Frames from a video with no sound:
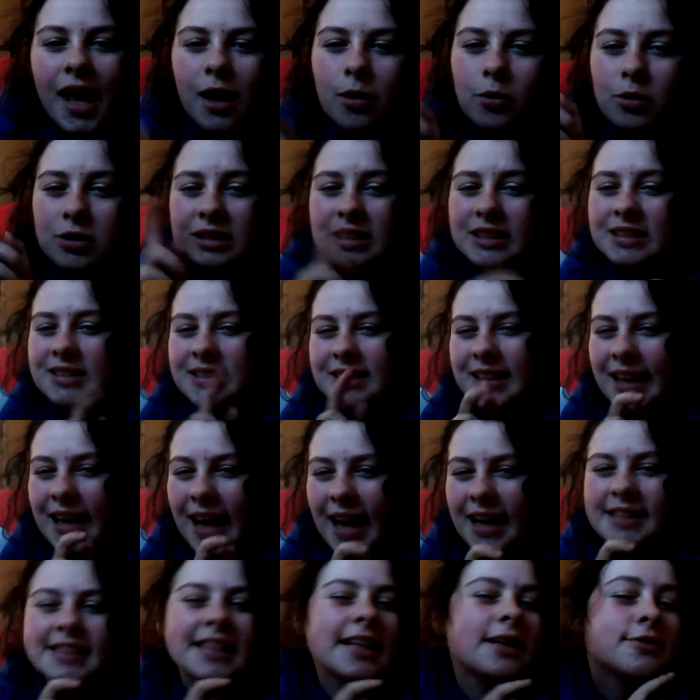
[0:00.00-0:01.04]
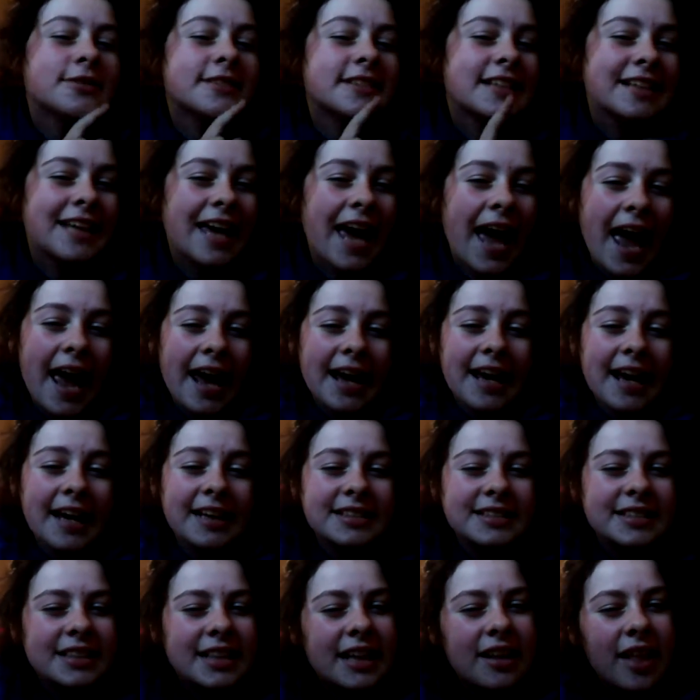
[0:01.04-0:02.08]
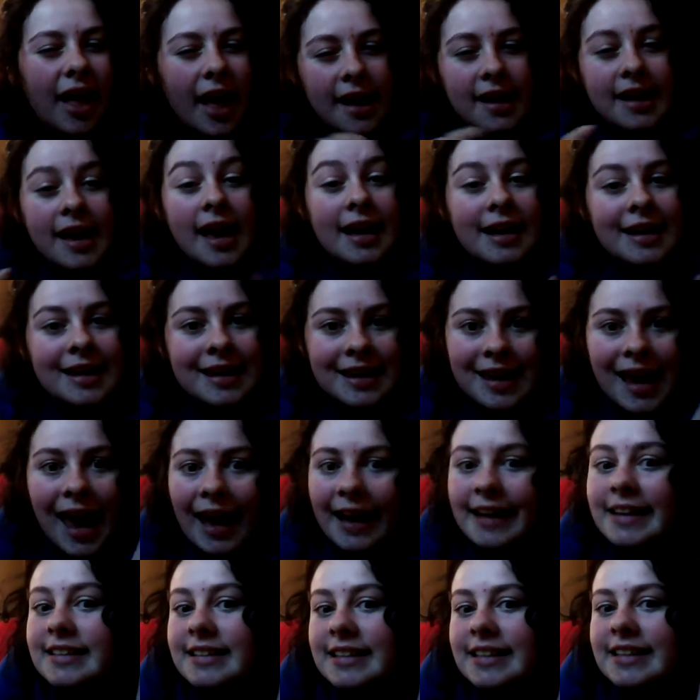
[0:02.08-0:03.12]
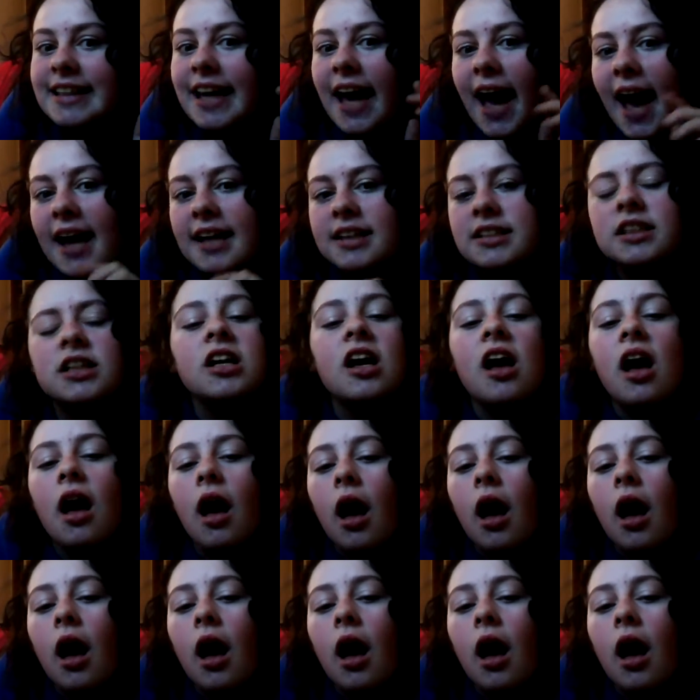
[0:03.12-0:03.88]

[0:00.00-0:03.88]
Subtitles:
And it wasn't C-A-T, it was the K-A-T, like Katie Cat.